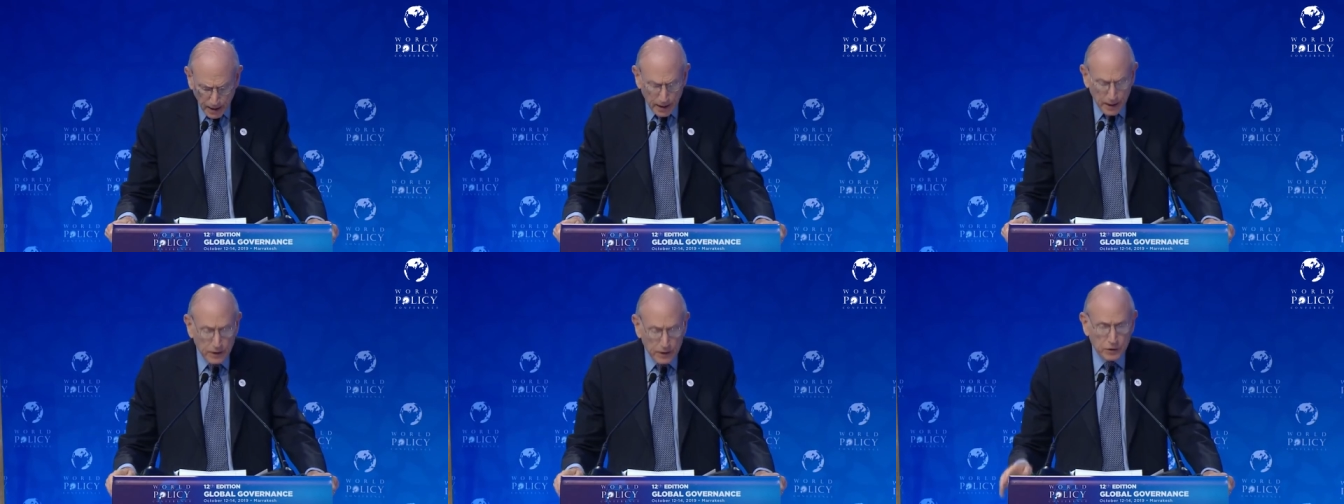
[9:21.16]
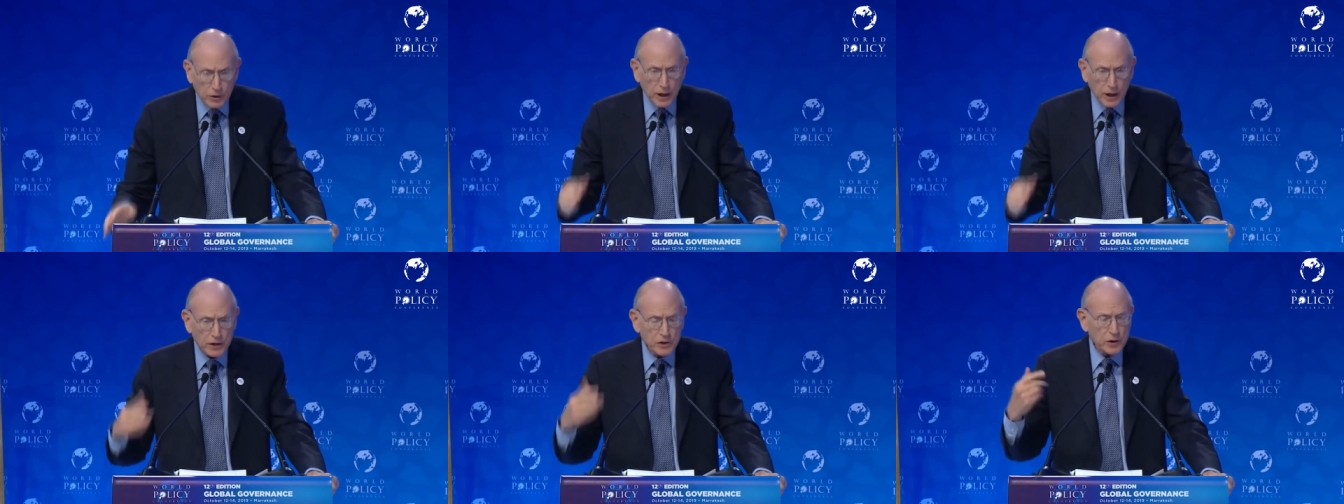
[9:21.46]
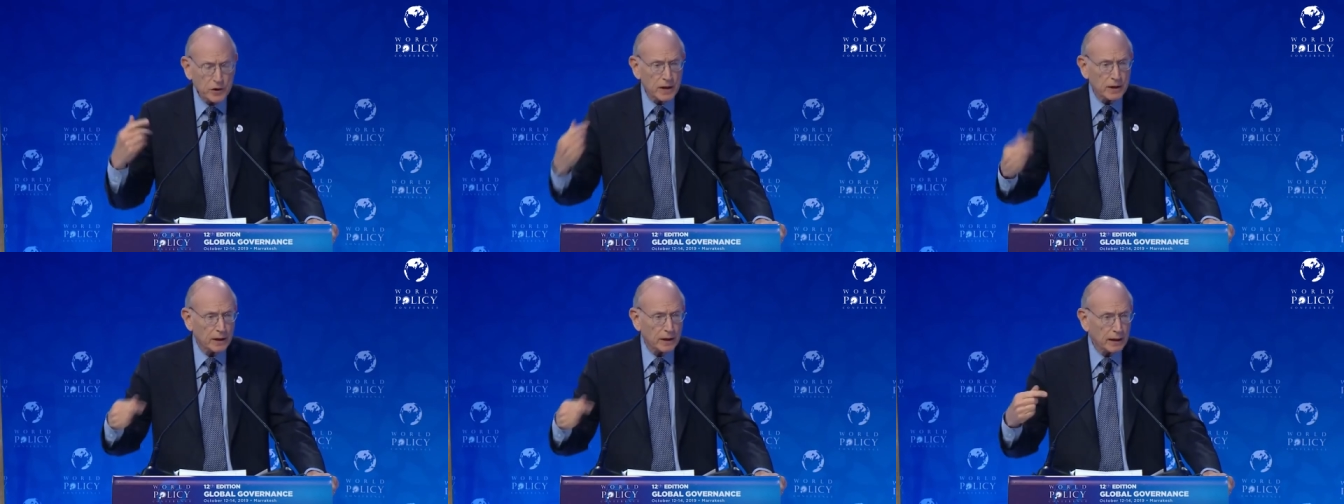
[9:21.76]
Just
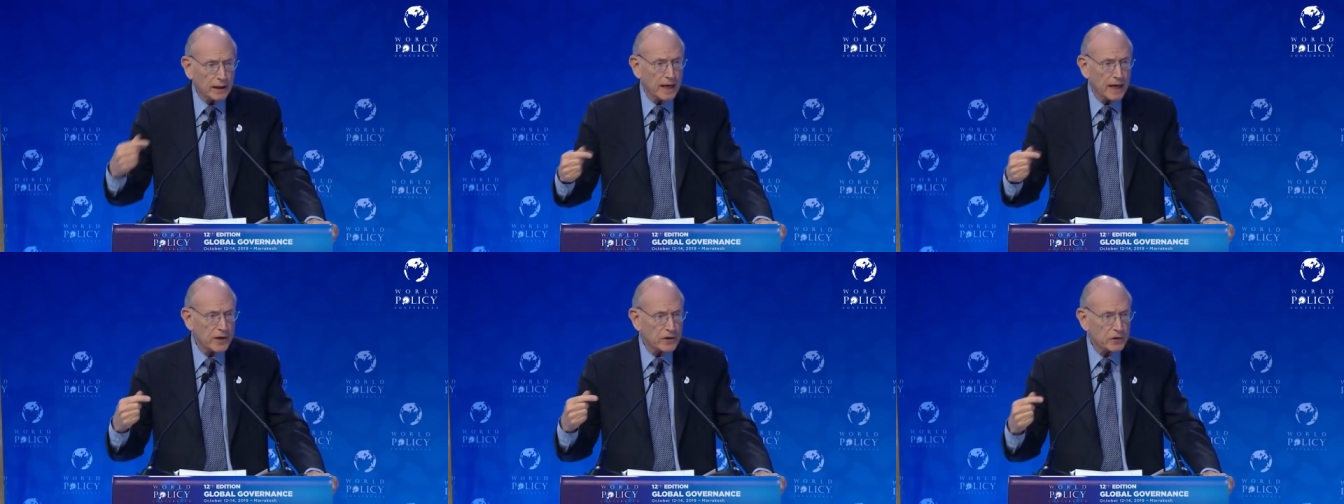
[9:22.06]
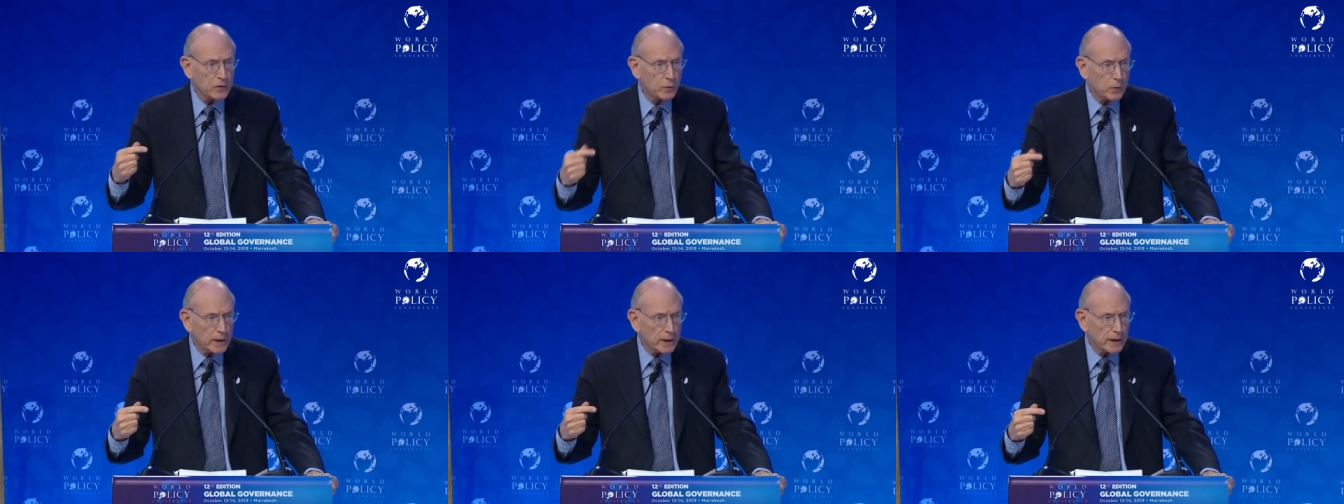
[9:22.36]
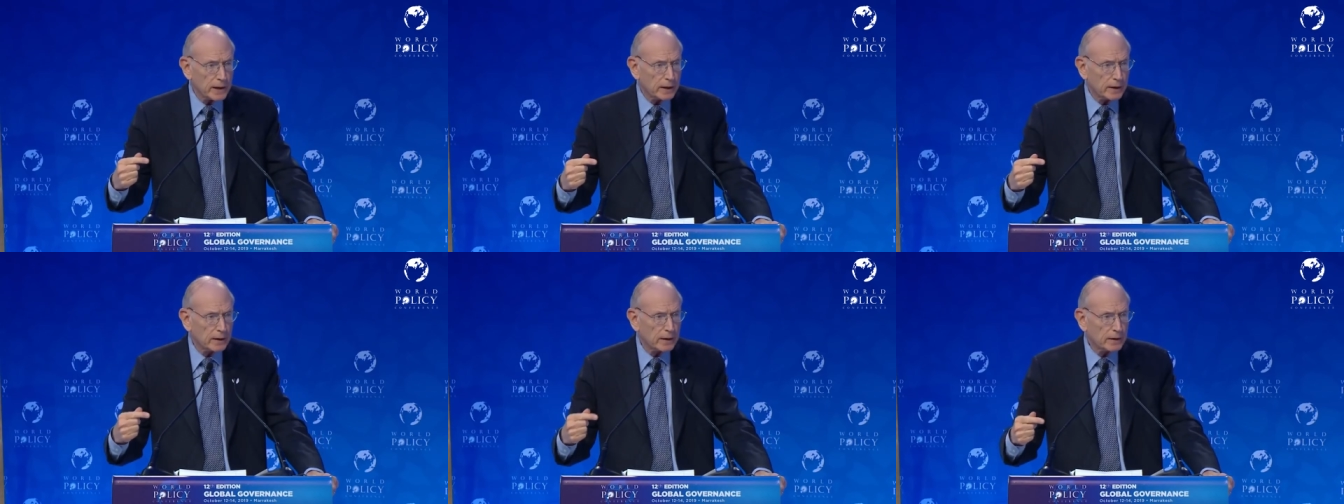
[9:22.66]
in the last
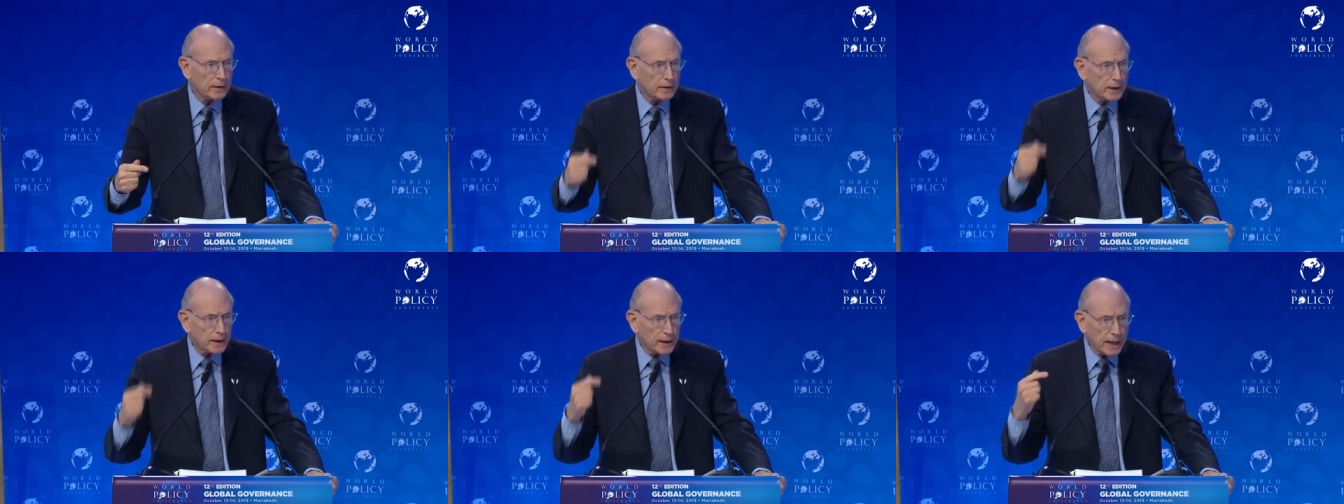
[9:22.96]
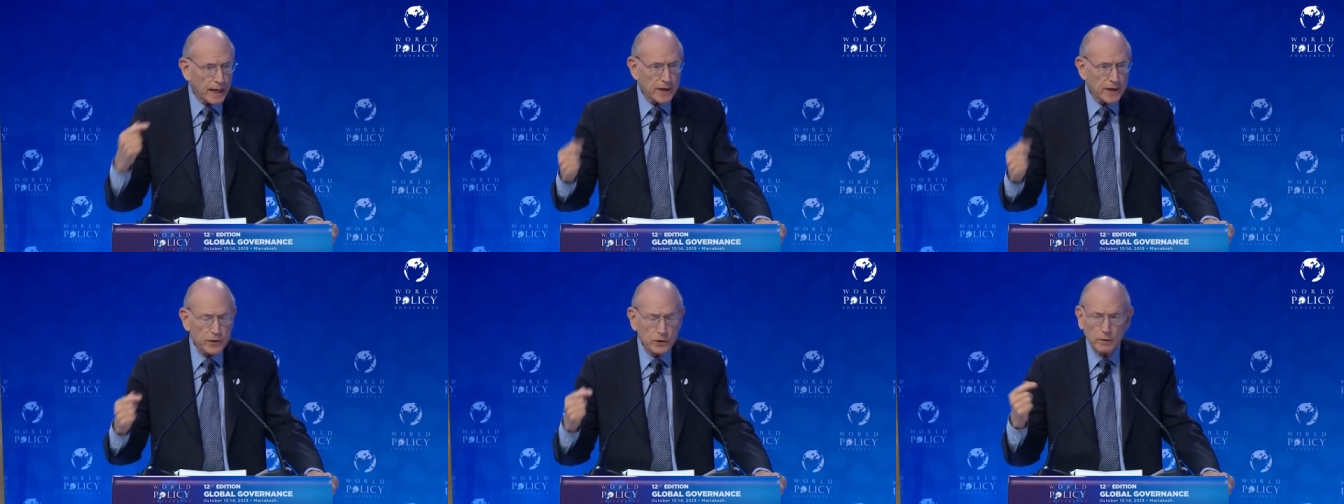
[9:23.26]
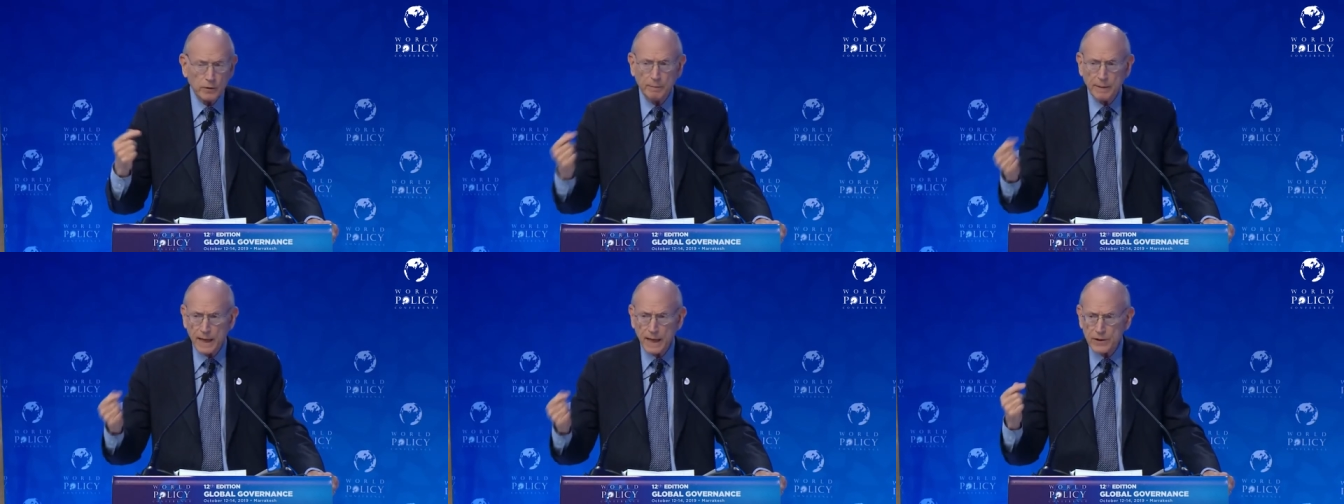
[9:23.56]
week, the National
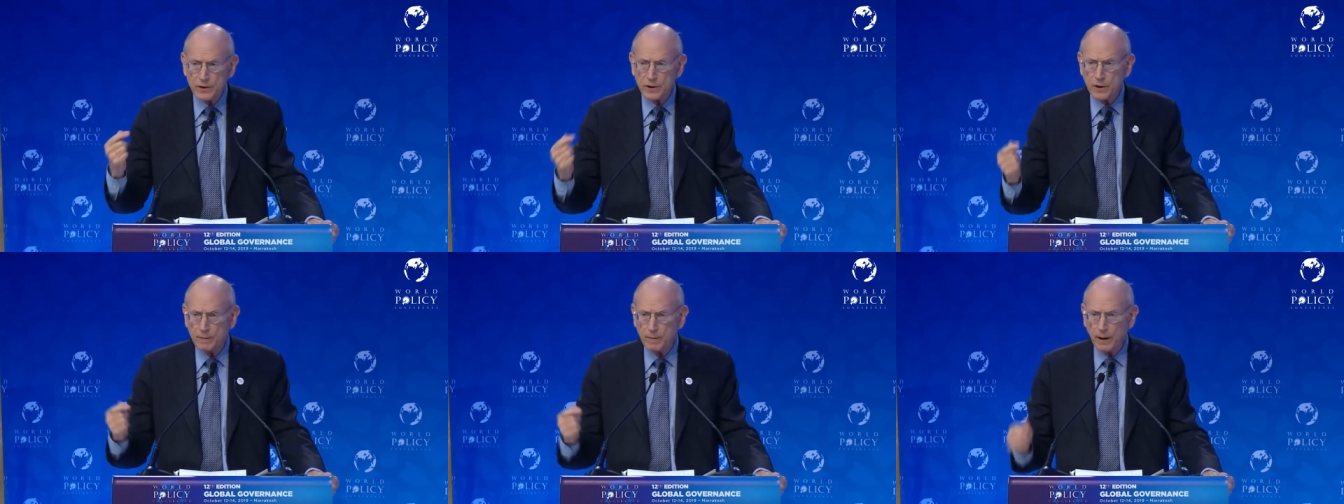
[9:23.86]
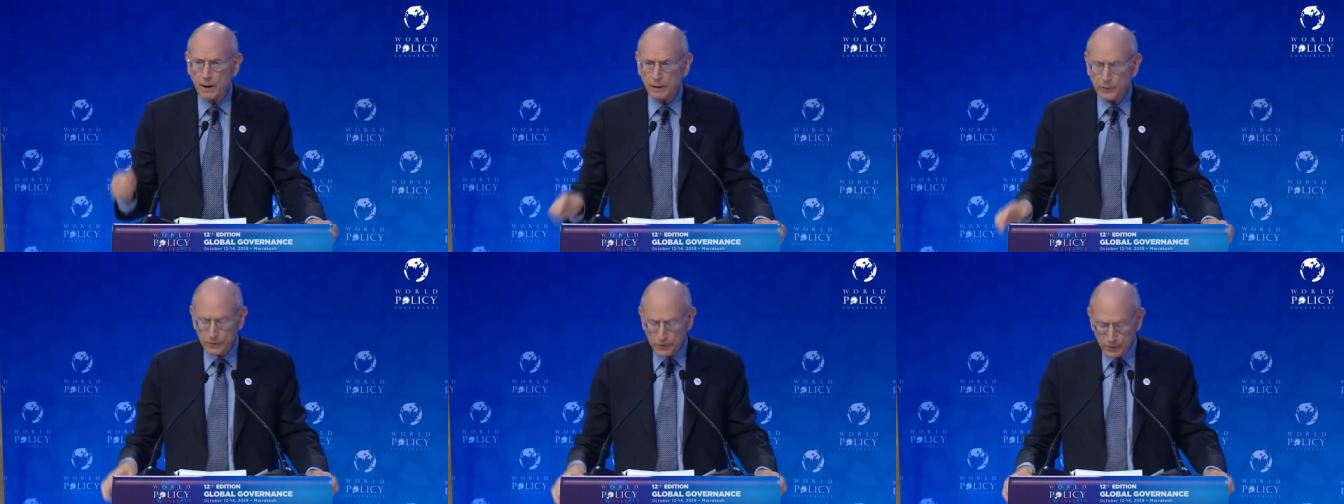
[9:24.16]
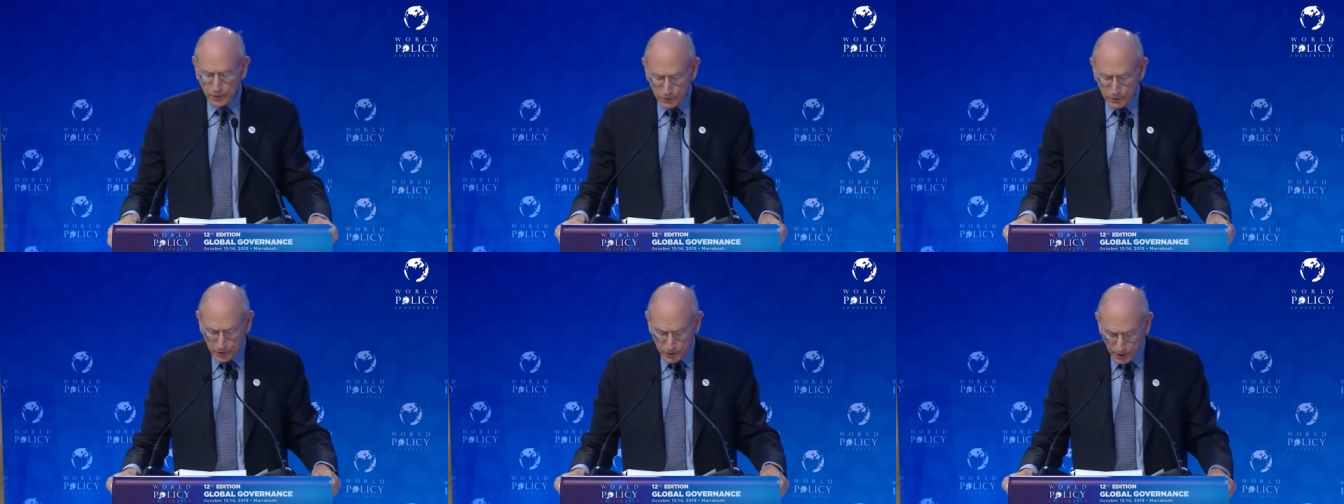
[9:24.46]
Basketball
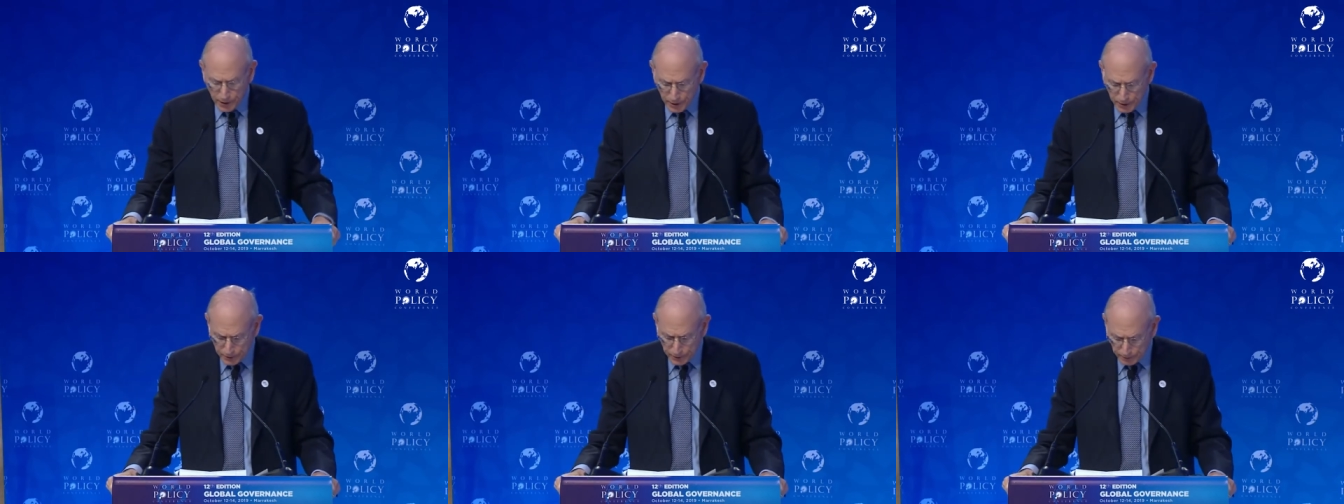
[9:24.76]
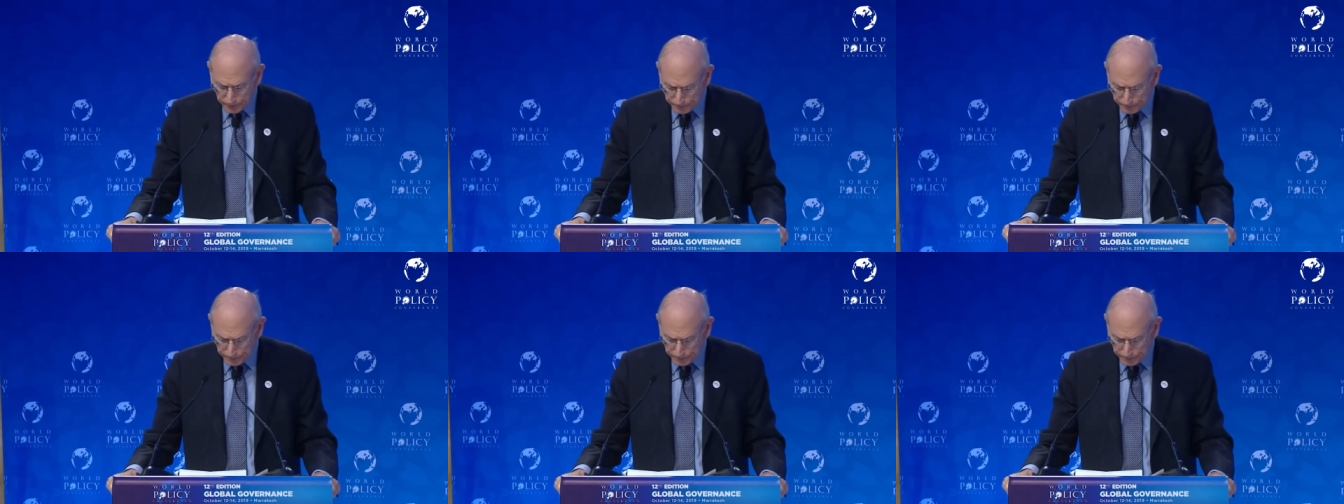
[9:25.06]
Association